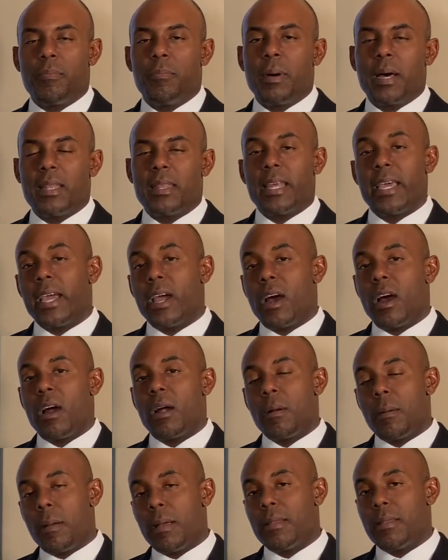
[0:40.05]
but
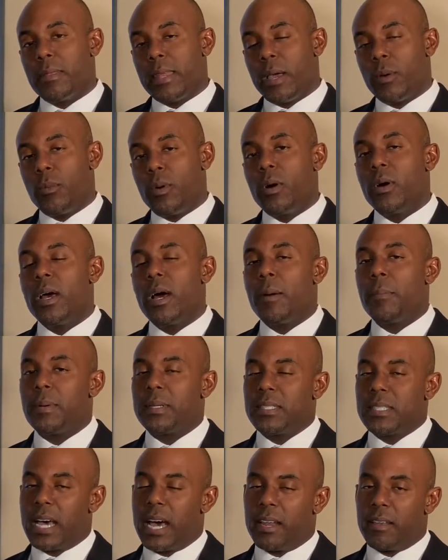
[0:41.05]
they will help a
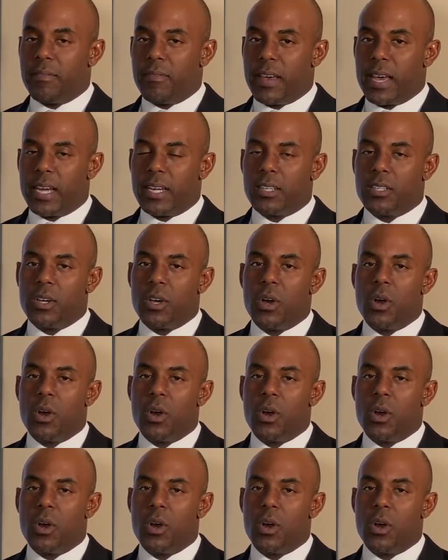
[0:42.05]
side effect,